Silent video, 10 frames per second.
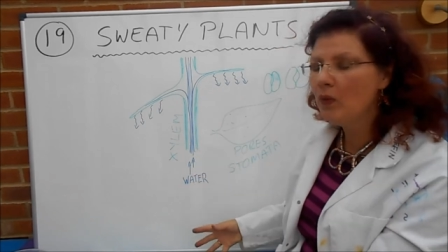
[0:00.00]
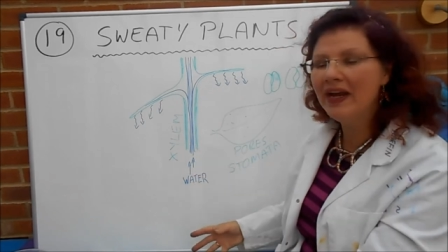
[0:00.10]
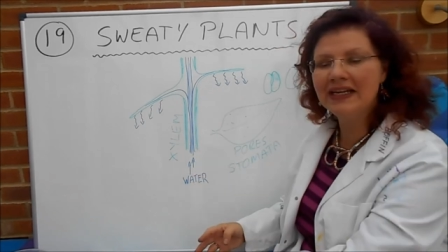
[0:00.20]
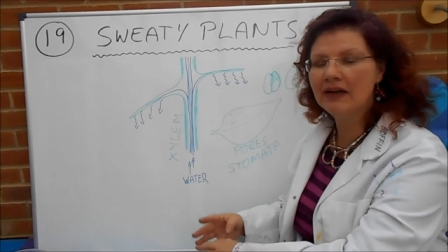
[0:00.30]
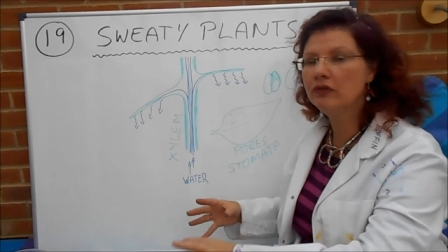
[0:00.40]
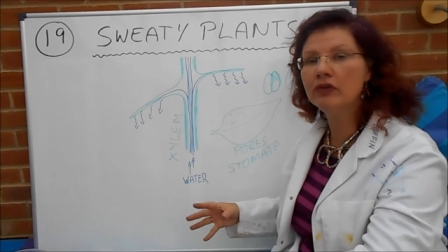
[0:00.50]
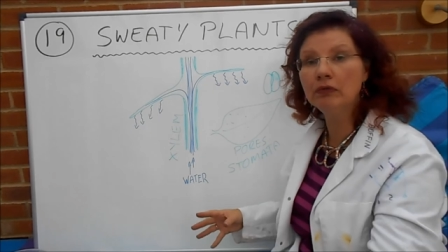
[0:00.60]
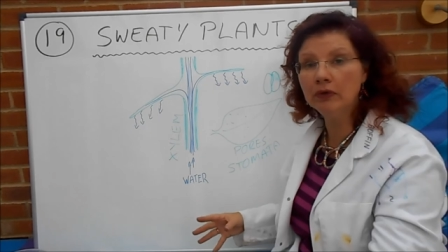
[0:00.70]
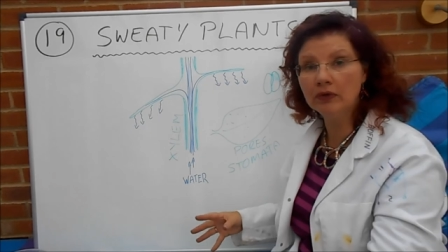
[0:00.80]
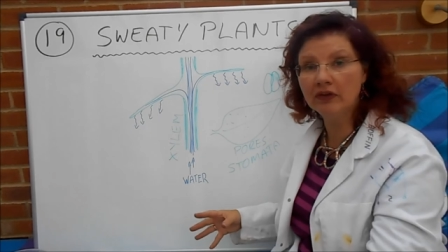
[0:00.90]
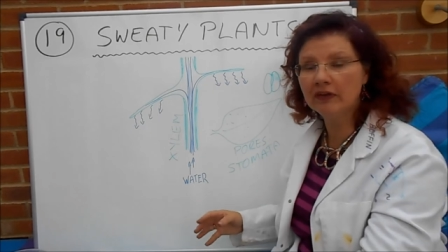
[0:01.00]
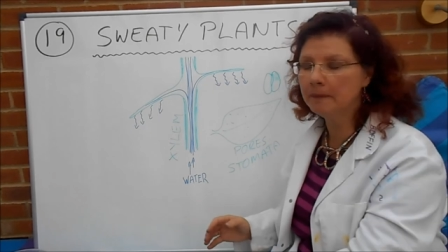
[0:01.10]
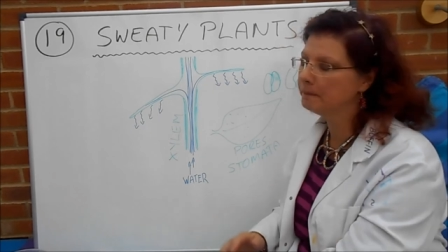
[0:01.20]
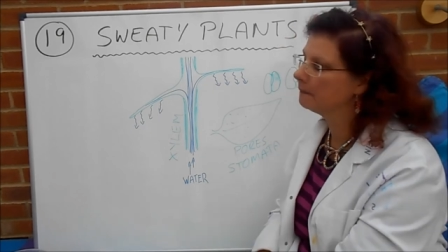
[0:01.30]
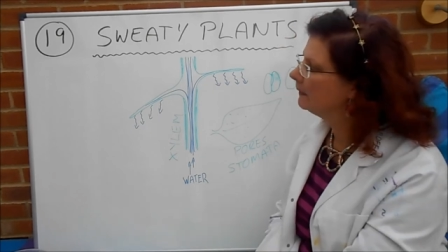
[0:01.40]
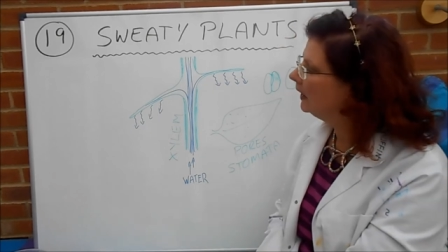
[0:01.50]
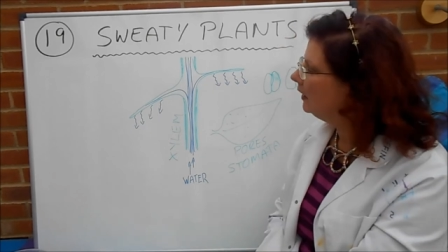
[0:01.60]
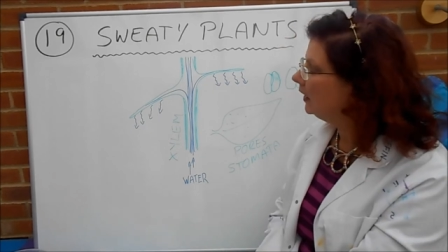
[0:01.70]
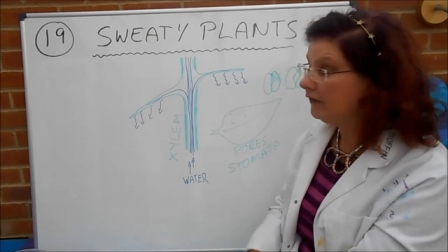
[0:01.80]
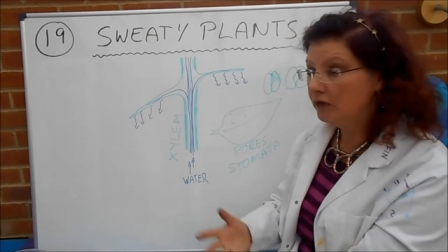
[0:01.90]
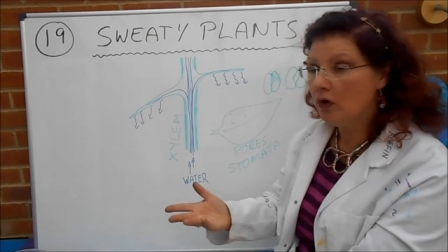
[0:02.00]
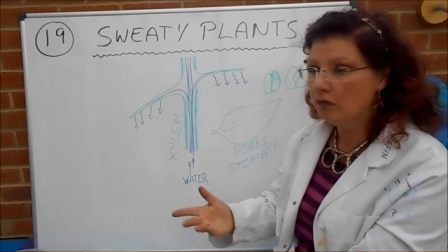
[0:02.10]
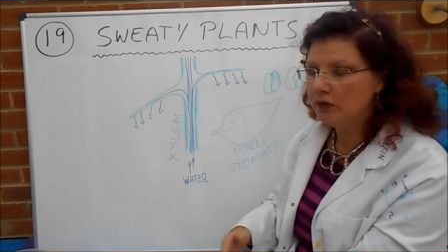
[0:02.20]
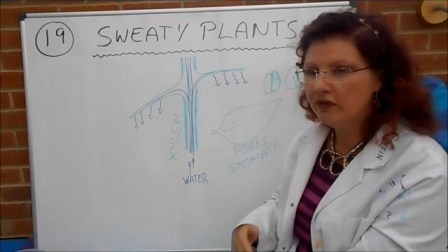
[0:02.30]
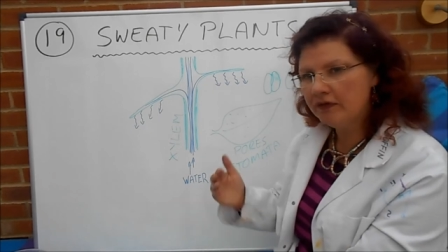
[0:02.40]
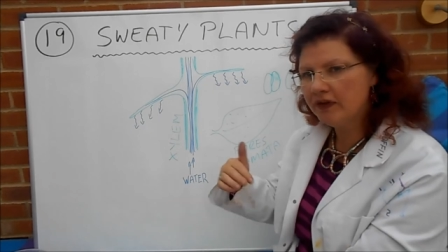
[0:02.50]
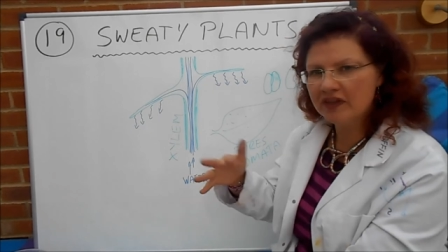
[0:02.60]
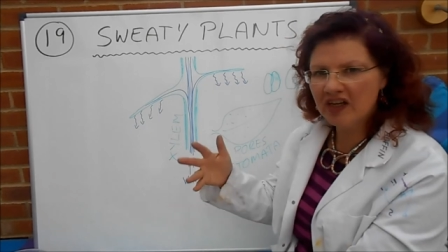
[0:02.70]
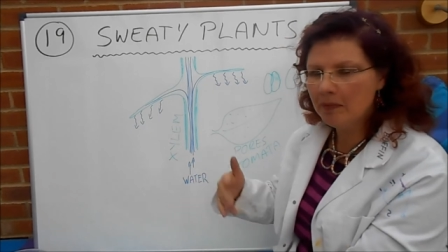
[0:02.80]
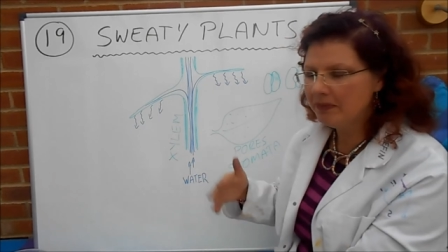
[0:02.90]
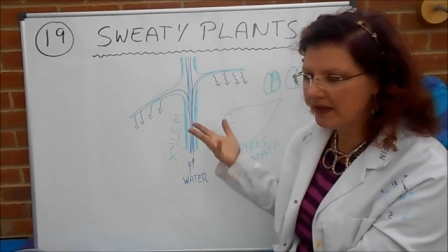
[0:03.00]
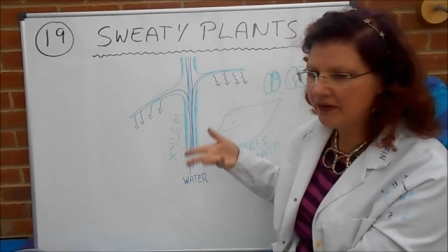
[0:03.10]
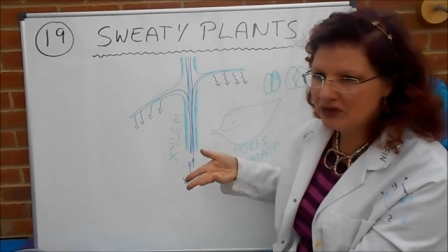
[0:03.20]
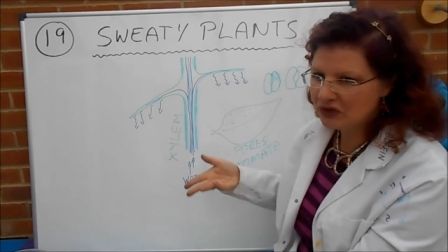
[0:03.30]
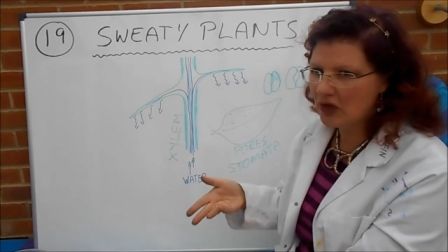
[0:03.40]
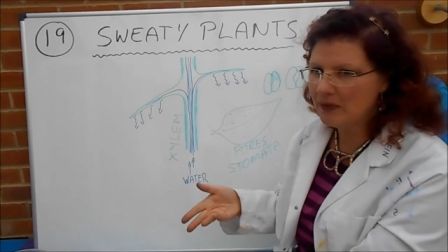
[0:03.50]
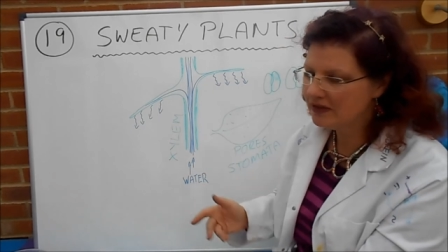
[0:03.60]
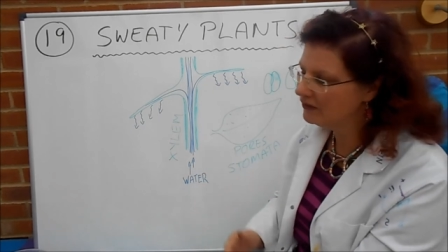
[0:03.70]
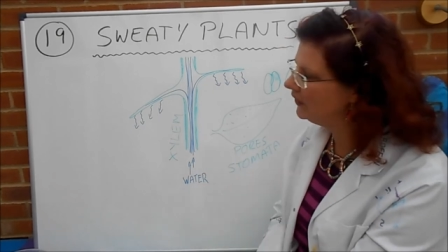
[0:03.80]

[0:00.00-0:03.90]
the way down to the roots. If you've got roots. If it's a cut plant, they just go into the